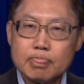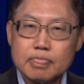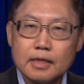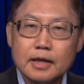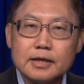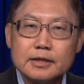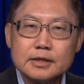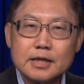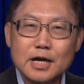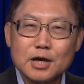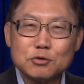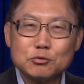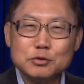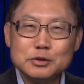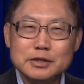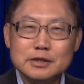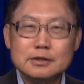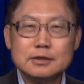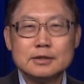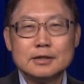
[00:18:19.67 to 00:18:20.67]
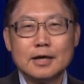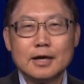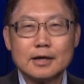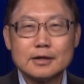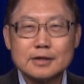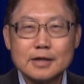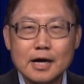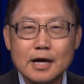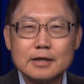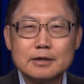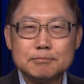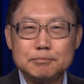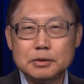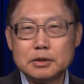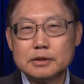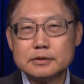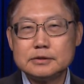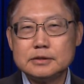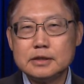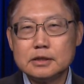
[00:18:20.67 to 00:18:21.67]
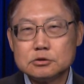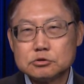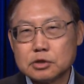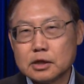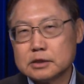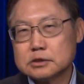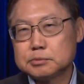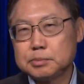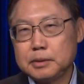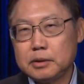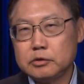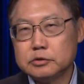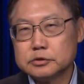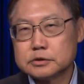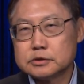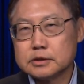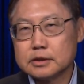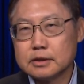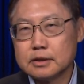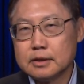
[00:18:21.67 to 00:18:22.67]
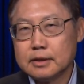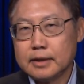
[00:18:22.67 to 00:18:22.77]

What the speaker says: integrity, accountability, and transparency.